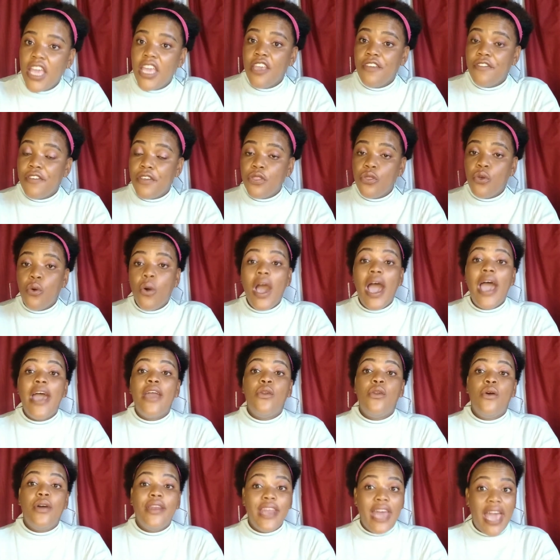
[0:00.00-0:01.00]
even though i
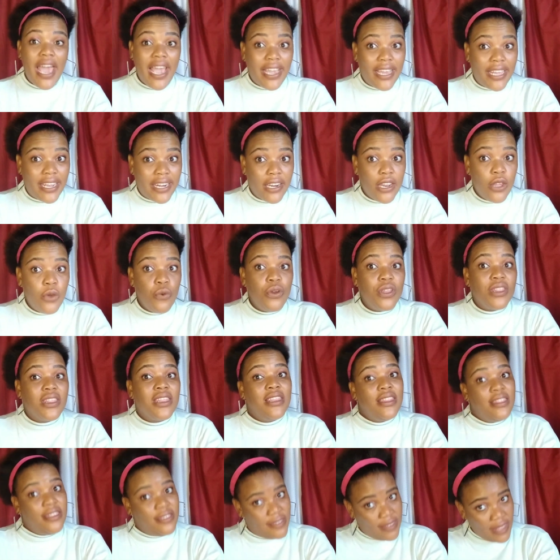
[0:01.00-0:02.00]
don't agree with
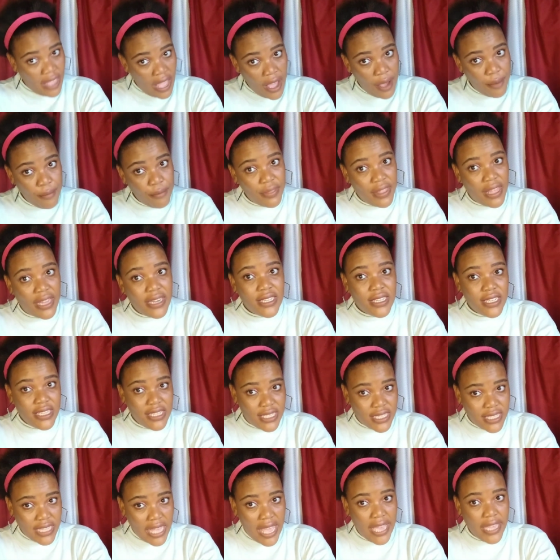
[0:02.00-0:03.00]
some that he
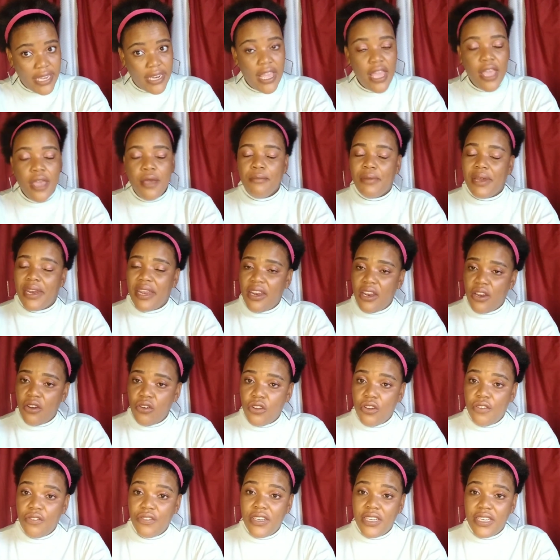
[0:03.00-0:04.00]
said but at the end
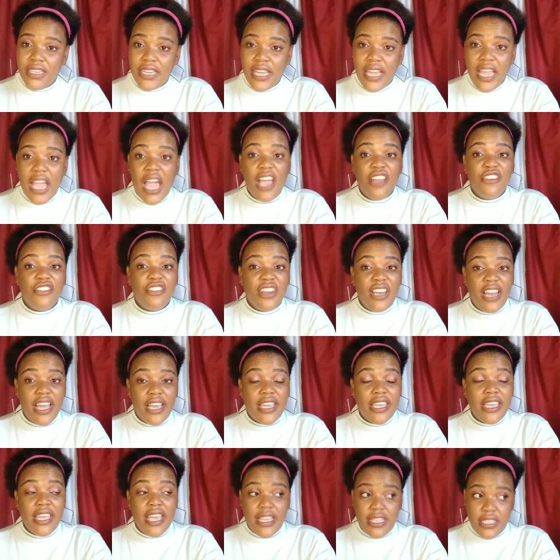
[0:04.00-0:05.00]
of the day i feel like
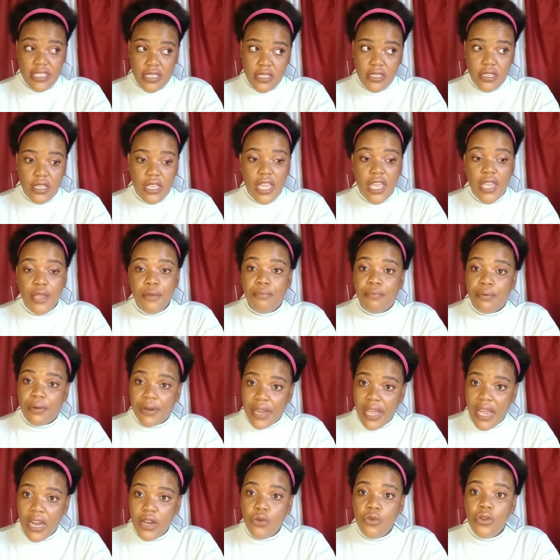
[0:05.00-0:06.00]
yes
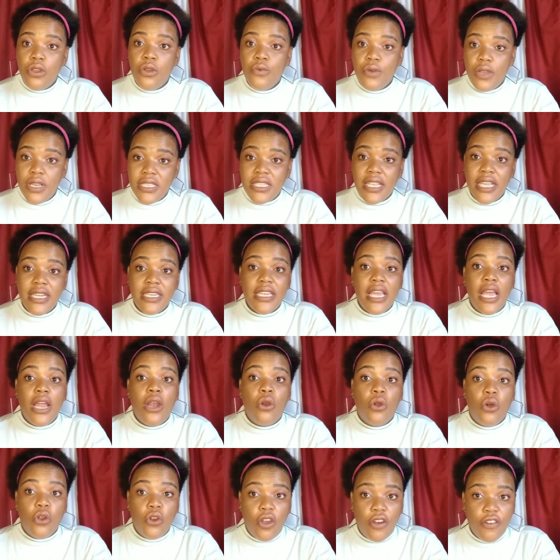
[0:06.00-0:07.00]
april we wasted a
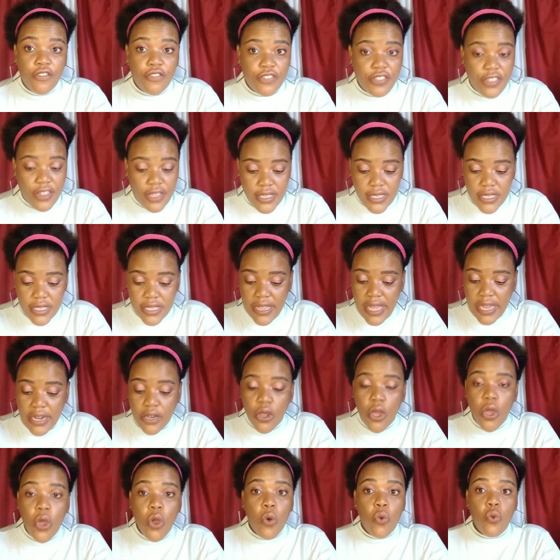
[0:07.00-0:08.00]
lot of things that
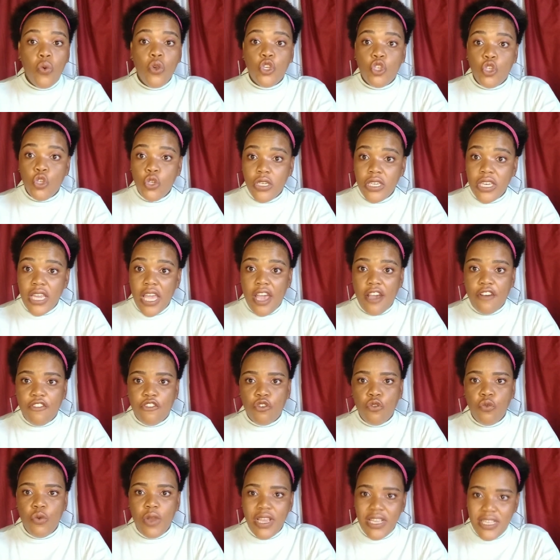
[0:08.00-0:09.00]
we shouldn't have
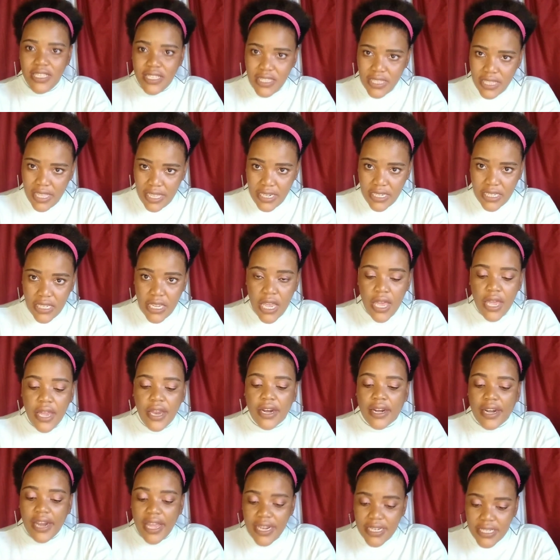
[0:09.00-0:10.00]
wasted
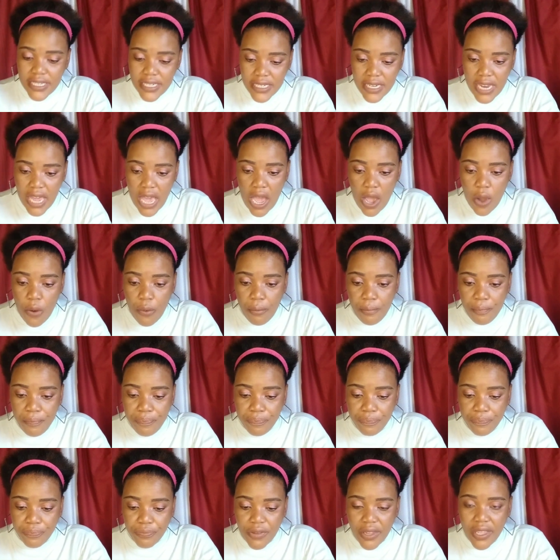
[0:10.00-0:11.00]
right now
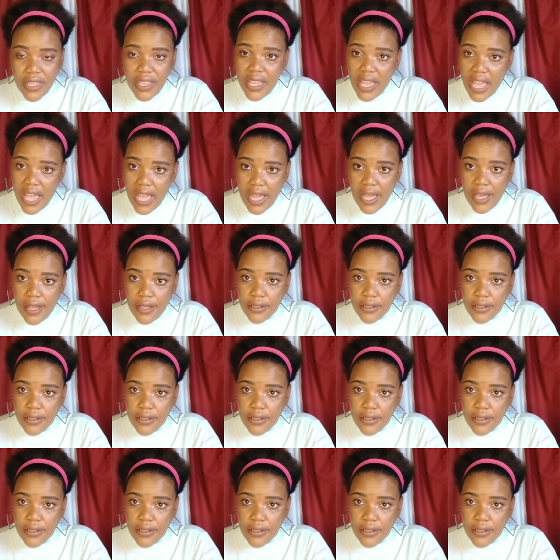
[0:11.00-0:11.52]
yeah